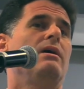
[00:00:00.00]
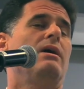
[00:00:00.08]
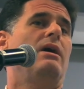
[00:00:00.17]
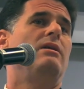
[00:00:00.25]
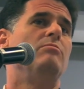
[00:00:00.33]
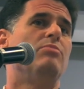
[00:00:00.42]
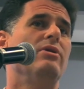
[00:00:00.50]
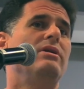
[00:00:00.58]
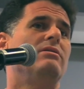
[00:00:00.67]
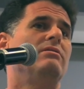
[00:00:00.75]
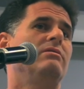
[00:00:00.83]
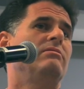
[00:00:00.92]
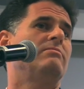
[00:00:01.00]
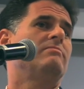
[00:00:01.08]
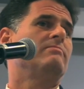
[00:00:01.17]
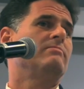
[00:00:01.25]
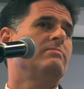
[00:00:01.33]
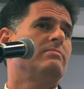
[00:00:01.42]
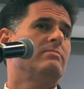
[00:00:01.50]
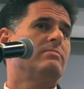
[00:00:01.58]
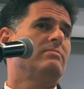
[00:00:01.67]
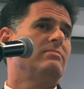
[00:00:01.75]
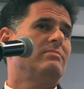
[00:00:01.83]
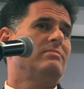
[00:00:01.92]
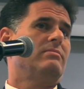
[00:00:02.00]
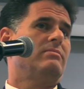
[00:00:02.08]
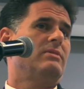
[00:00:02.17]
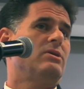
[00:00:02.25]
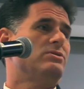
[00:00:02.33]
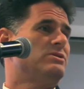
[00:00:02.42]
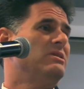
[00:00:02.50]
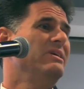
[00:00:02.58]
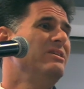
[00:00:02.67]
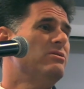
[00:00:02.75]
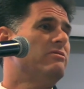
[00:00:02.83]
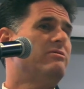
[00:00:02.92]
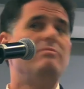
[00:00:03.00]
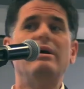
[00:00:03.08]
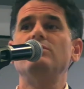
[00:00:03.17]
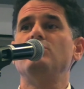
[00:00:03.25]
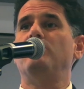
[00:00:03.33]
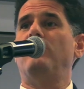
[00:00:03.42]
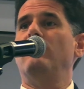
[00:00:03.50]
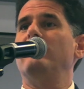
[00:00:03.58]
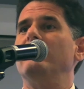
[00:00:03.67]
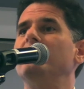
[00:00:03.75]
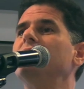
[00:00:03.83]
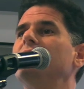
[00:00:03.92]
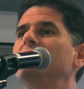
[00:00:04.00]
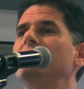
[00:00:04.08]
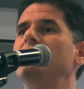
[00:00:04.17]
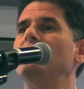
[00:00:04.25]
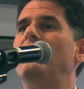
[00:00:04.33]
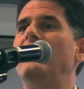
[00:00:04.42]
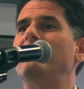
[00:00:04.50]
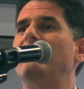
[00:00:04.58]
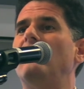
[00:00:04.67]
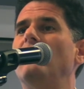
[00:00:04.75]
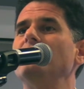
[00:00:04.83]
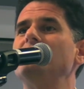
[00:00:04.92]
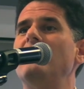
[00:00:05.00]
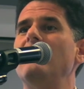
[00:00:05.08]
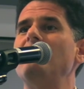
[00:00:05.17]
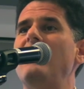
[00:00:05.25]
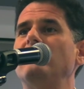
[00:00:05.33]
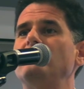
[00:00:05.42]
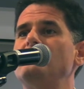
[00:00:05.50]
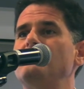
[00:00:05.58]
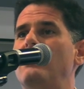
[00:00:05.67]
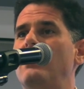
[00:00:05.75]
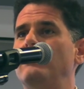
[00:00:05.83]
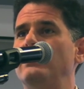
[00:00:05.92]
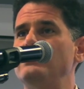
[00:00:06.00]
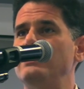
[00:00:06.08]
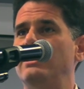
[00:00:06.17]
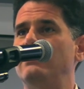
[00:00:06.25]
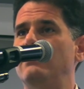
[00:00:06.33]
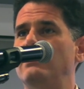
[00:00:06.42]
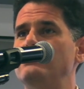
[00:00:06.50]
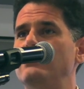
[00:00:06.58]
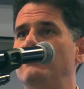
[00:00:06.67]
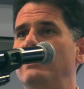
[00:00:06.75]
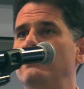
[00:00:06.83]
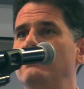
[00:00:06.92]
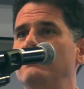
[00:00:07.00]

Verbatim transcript: And in Britain, there was a leader of a major party who I have a hard time not describing as an anti Semite.